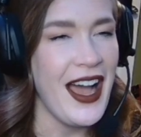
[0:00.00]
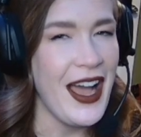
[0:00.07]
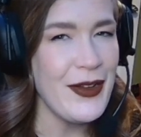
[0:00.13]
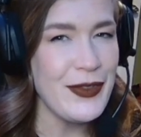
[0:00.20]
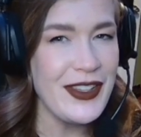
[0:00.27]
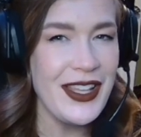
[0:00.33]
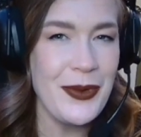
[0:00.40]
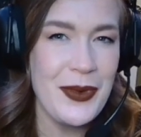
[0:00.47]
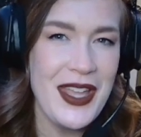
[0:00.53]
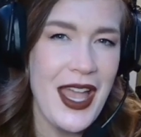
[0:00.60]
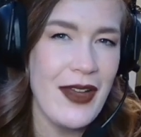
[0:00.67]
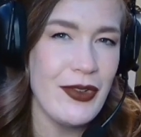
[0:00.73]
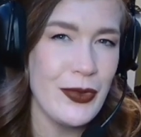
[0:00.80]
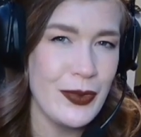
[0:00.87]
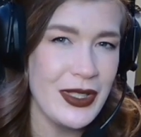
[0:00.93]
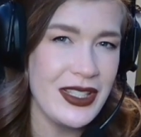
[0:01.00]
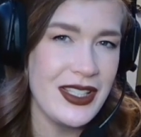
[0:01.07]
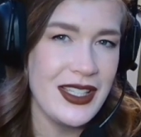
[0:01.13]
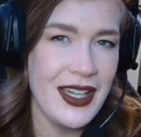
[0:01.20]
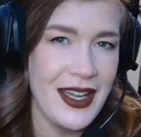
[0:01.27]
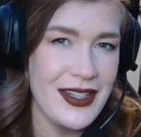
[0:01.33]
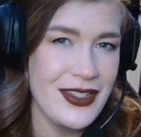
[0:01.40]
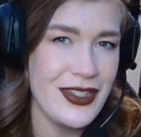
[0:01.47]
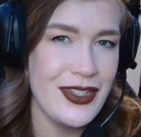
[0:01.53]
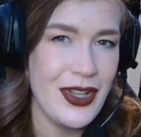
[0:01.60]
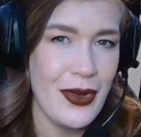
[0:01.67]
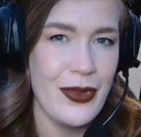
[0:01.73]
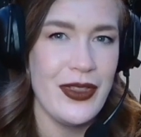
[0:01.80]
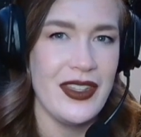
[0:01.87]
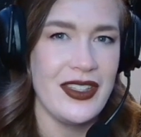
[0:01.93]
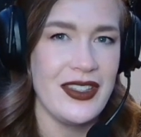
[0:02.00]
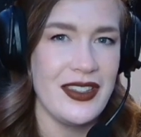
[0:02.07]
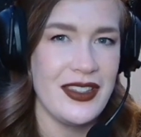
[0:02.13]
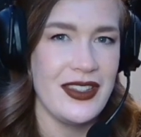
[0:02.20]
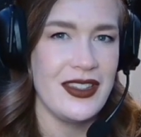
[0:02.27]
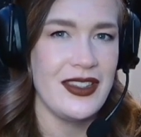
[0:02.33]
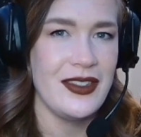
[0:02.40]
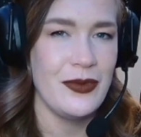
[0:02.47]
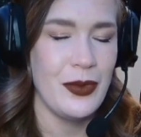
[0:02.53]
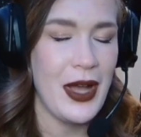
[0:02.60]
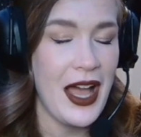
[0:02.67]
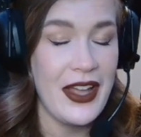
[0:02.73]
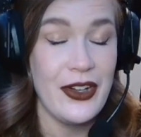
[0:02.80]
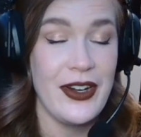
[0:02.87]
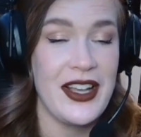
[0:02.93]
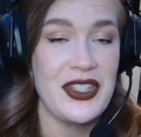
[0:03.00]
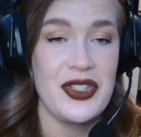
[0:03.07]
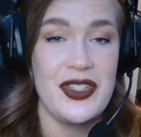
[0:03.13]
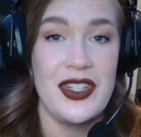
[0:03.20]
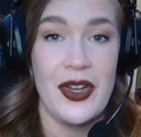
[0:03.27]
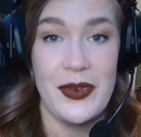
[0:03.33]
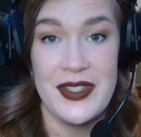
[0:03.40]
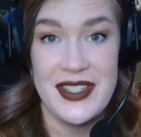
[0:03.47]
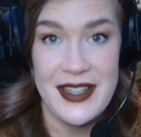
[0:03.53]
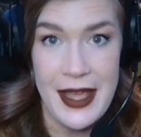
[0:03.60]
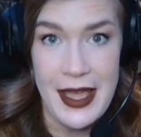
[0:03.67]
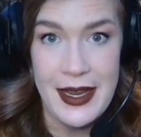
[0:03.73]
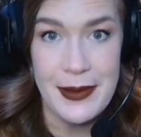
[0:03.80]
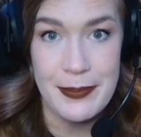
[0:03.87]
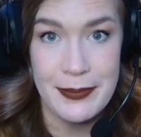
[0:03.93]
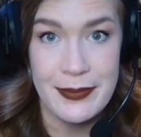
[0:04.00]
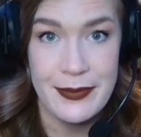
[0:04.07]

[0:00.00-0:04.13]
I feel like we haven't really gotten to know the well, I don't actually know his name,